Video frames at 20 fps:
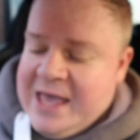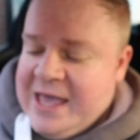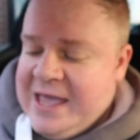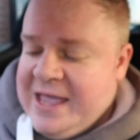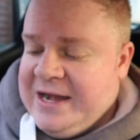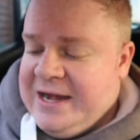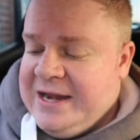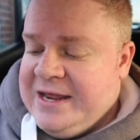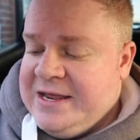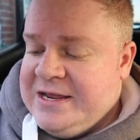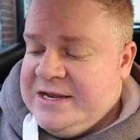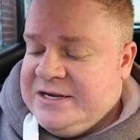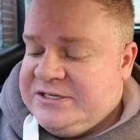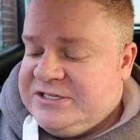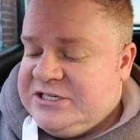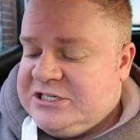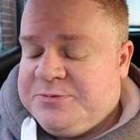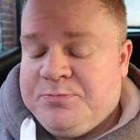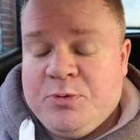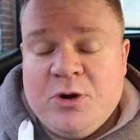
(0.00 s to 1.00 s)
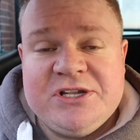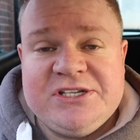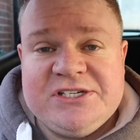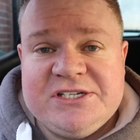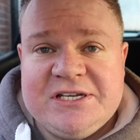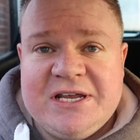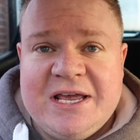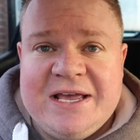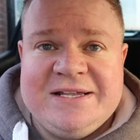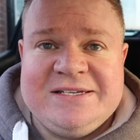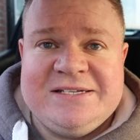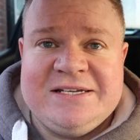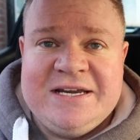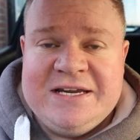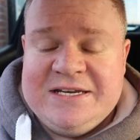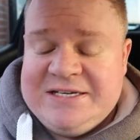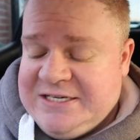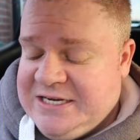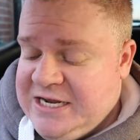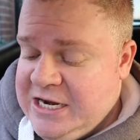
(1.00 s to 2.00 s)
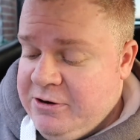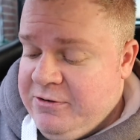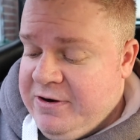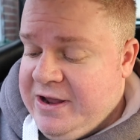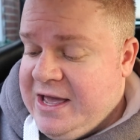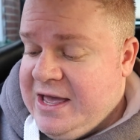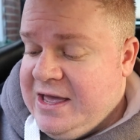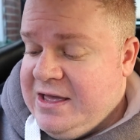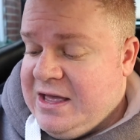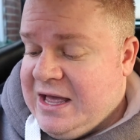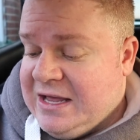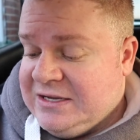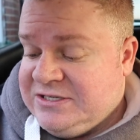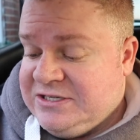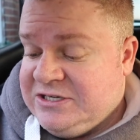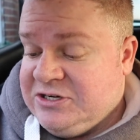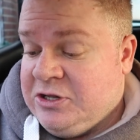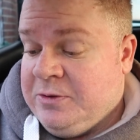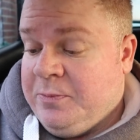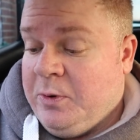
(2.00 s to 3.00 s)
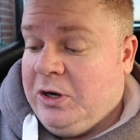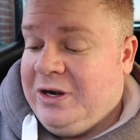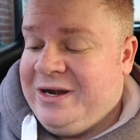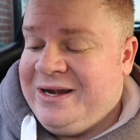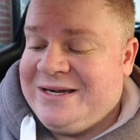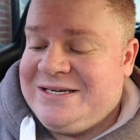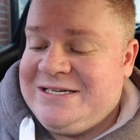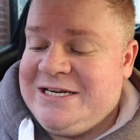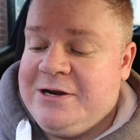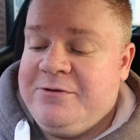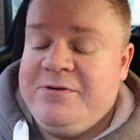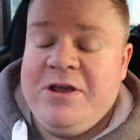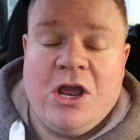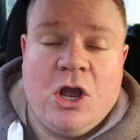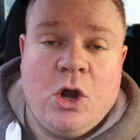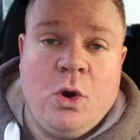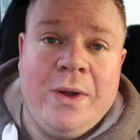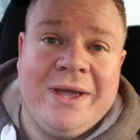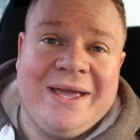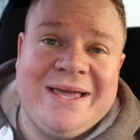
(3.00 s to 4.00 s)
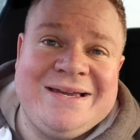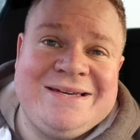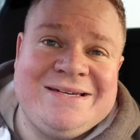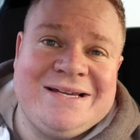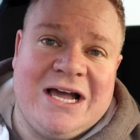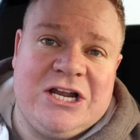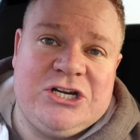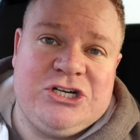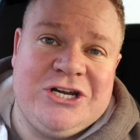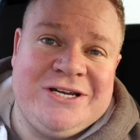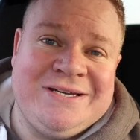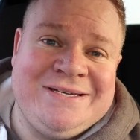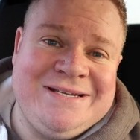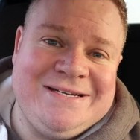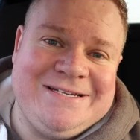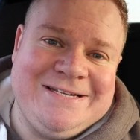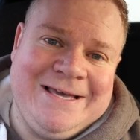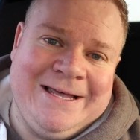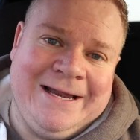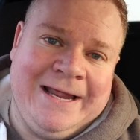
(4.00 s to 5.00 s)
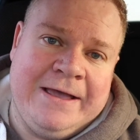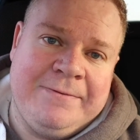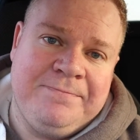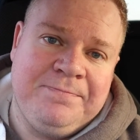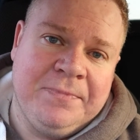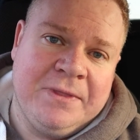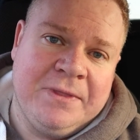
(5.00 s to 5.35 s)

It is Spritz. It's an interior, as it says on the bottle, interior quick dash detailer.